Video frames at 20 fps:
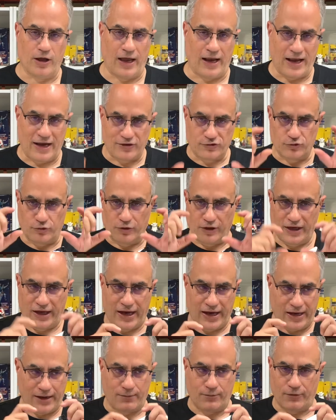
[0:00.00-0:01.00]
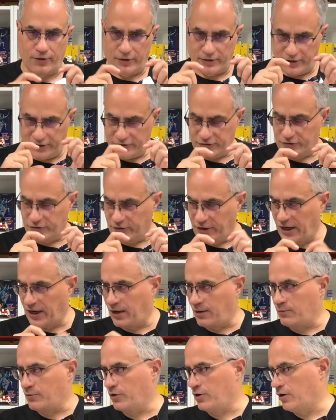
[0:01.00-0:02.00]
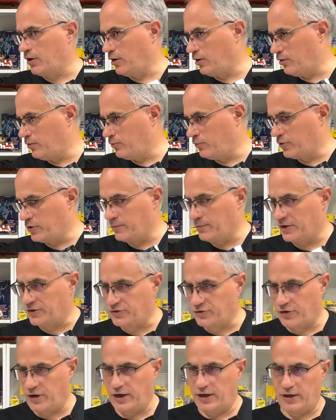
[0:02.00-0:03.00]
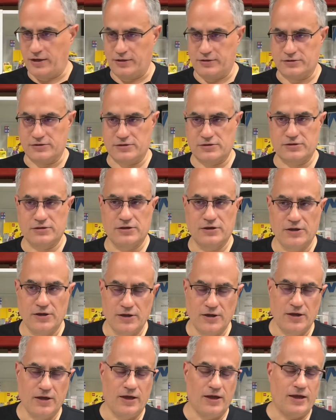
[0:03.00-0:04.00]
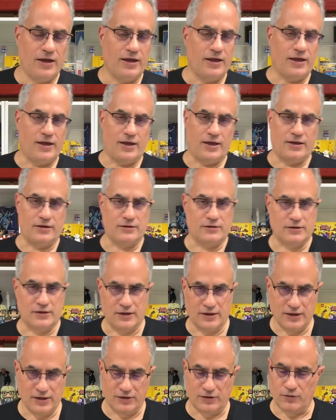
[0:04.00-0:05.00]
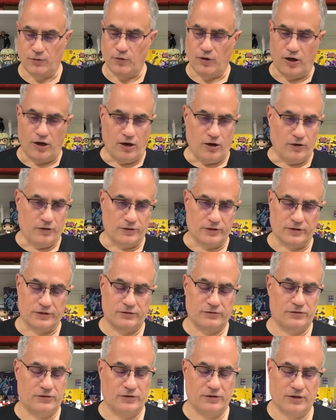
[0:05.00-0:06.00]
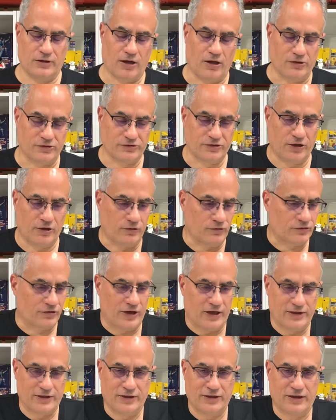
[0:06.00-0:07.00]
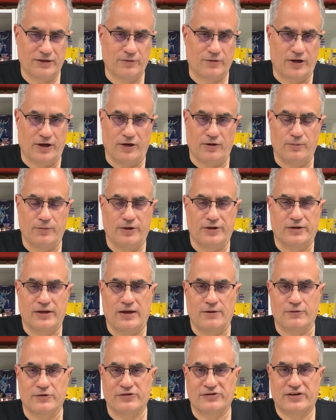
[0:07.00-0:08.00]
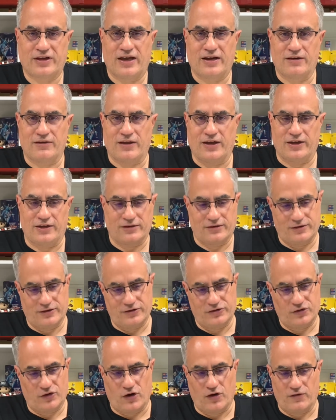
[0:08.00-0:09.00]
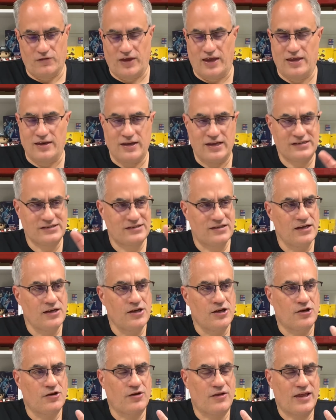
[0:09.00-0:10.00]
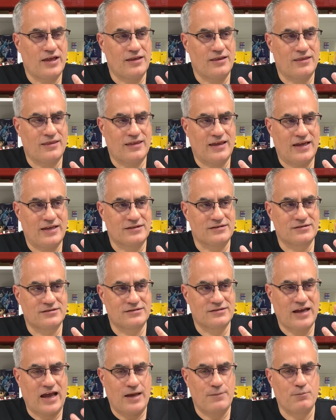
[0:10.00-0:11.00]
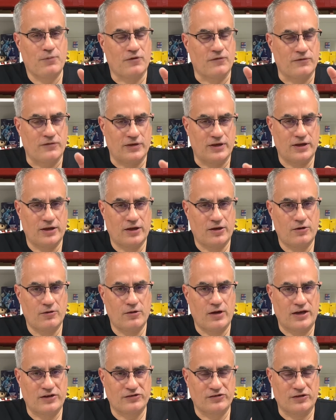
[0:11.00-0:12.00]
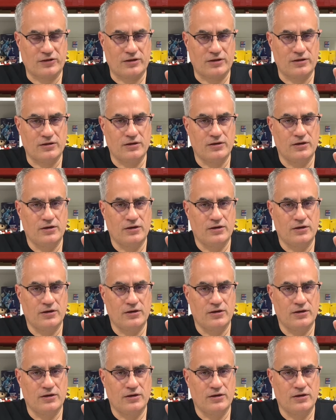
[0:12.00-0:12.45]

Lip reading: an actual digital camera on one of my trains, and it hit the wall and it caused the whole train to derail. But that was kind of like the start of that. And that's, that type of video actually